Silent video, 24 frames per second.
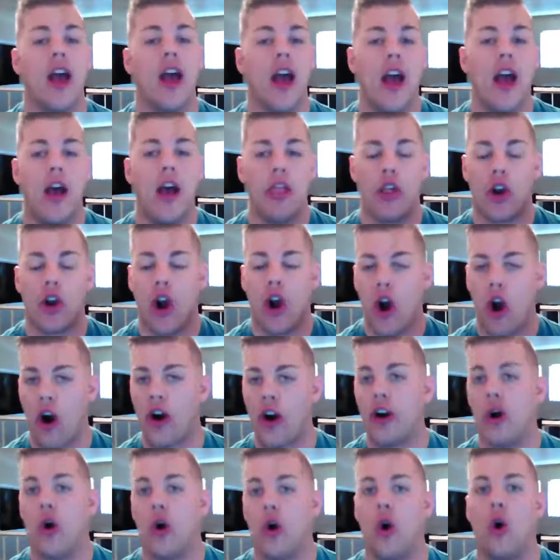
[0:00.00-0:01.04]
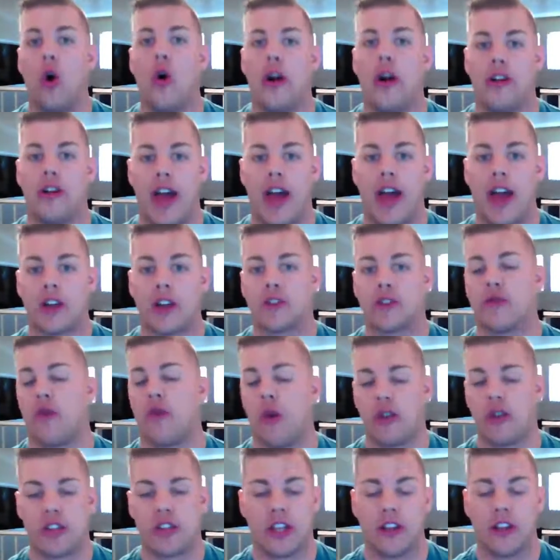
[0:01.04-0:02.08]
There aren't a whole lot of
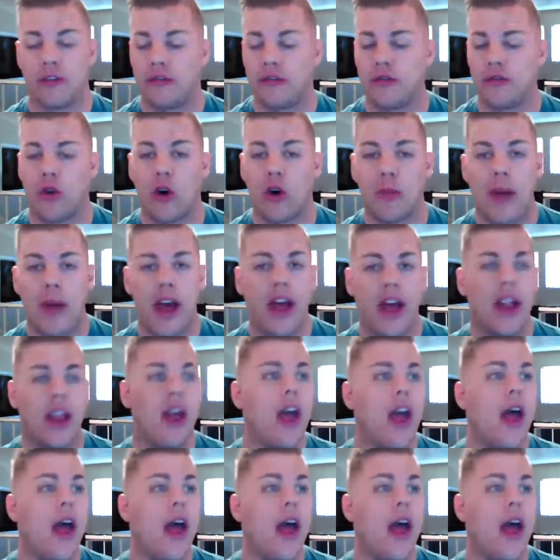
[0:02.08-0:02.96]
X4s in the format,